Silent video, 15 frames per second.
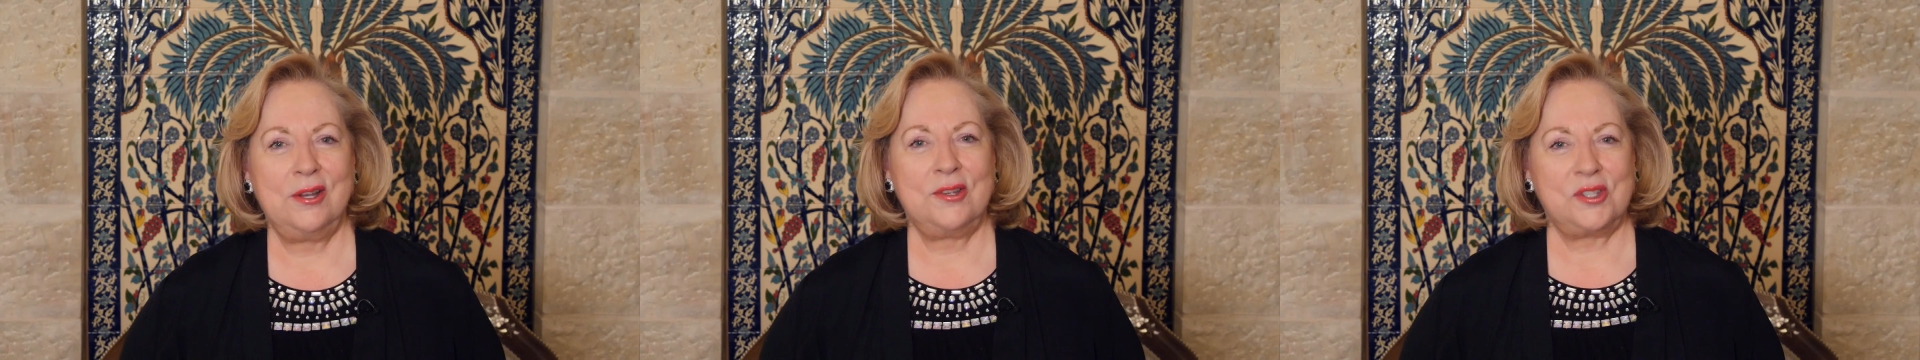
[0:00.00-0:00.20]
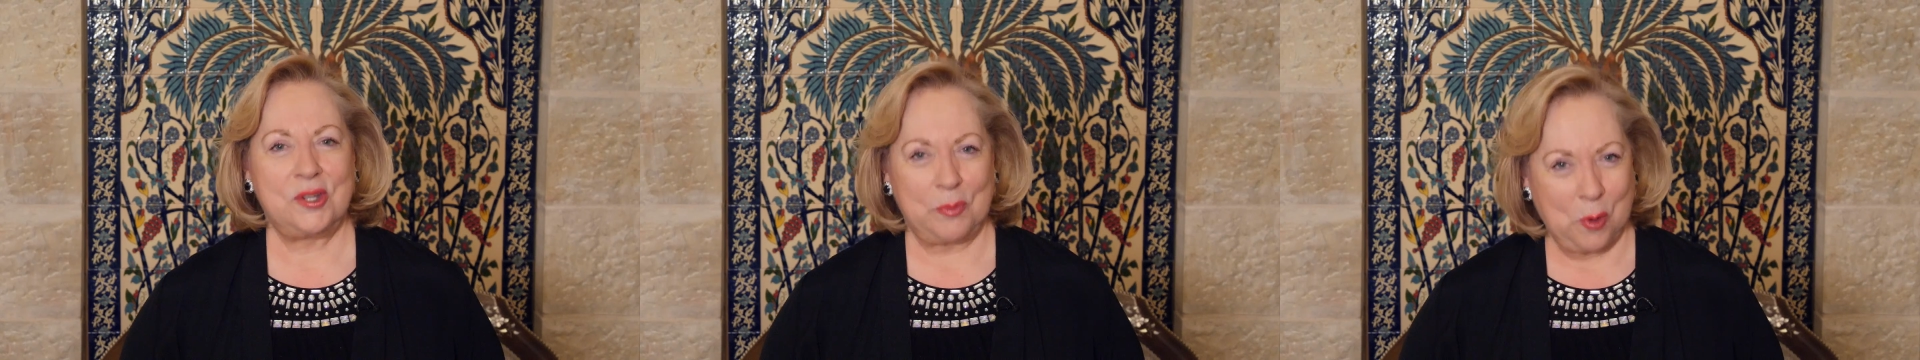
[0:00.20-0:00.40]

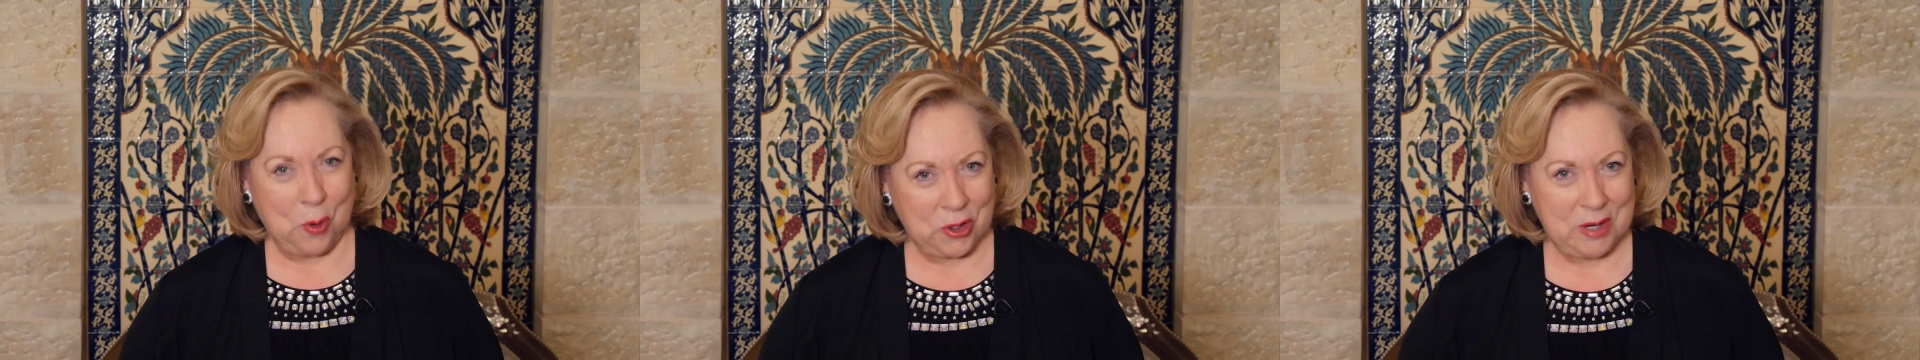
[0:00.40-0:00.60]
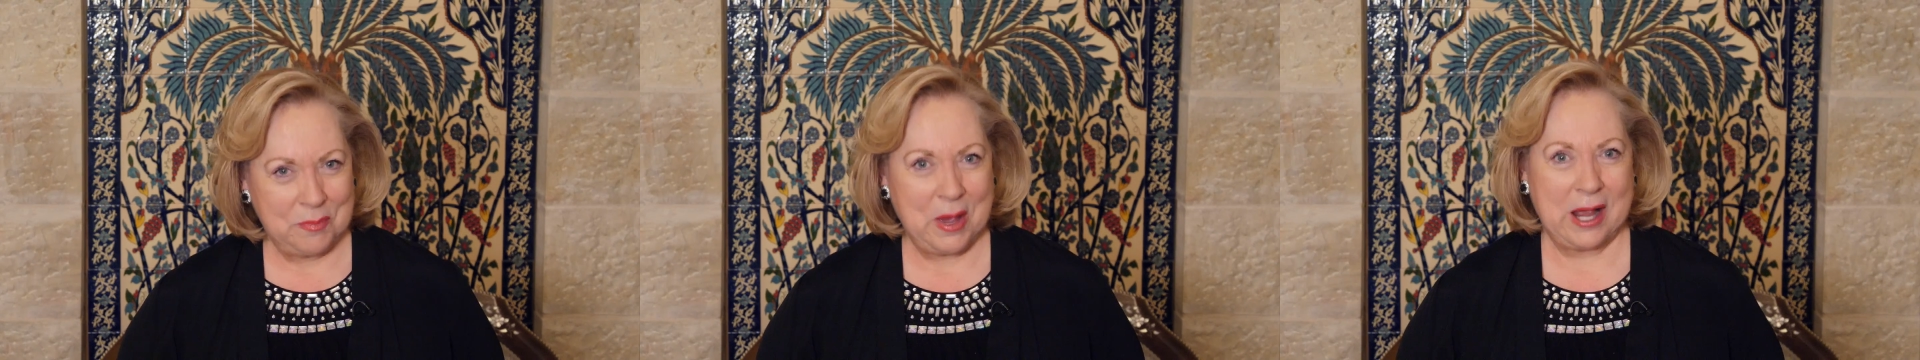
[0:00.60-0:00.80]

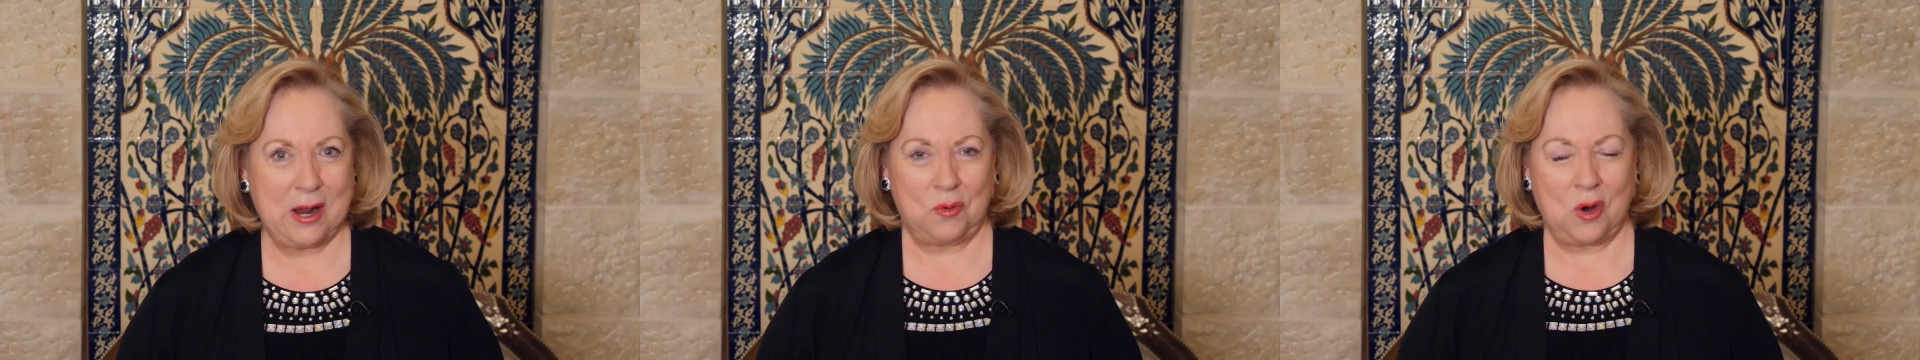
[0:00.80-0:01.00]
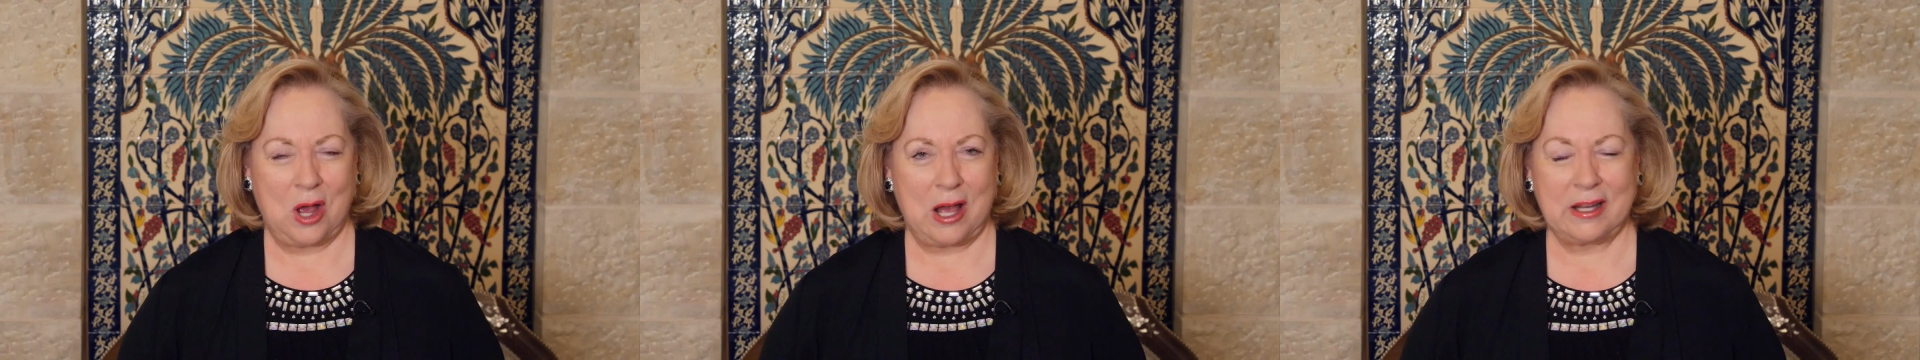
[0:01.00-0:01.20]
supported by
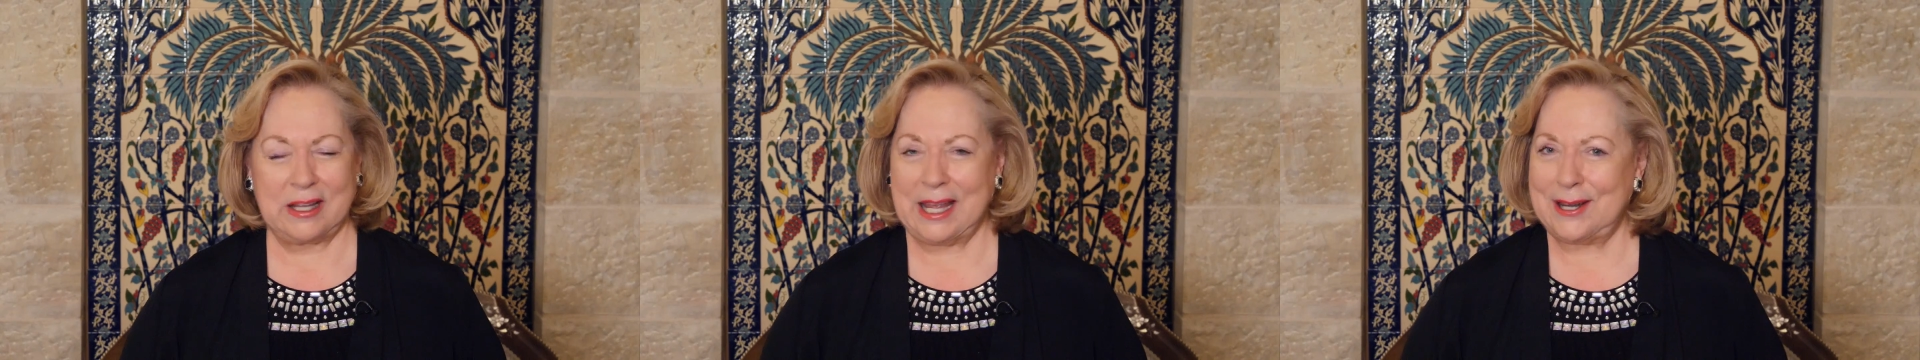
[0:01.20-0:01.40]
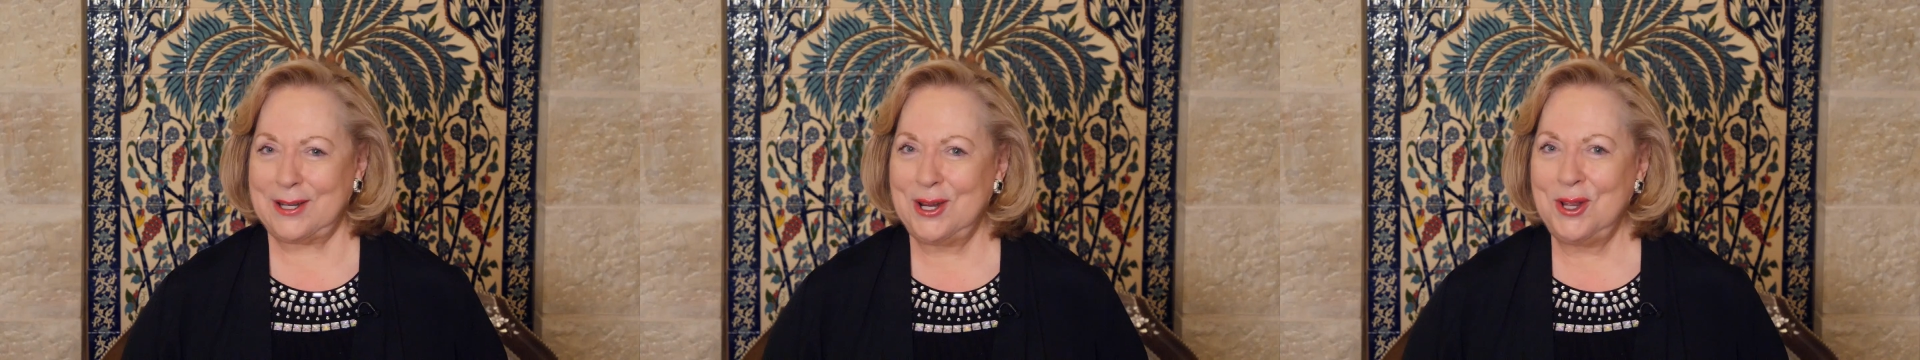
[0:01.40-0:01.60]
Iraq
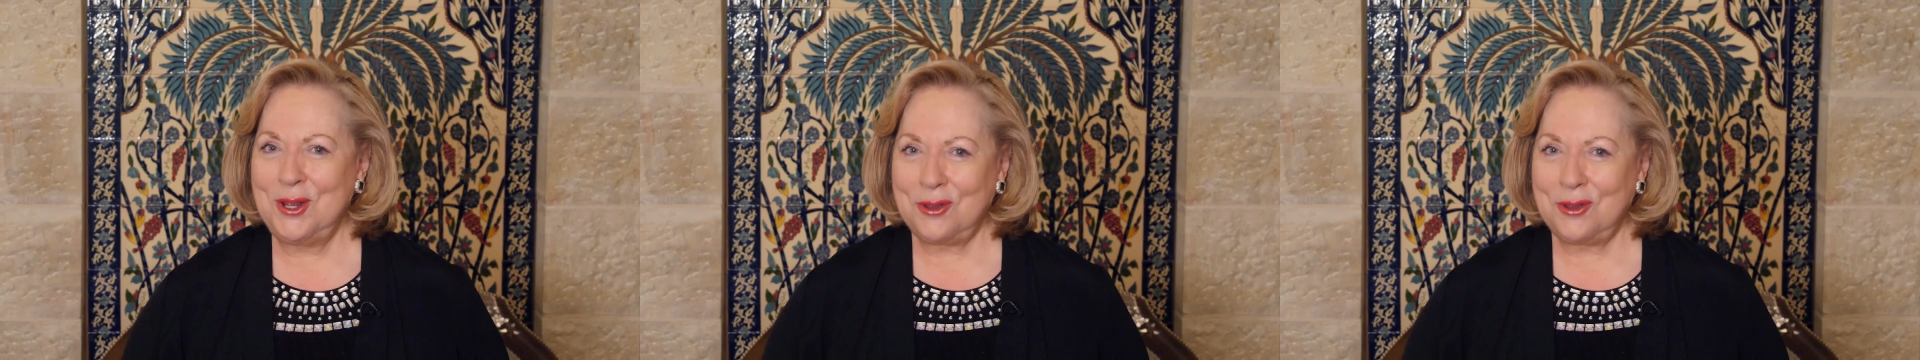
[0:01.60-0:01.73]
and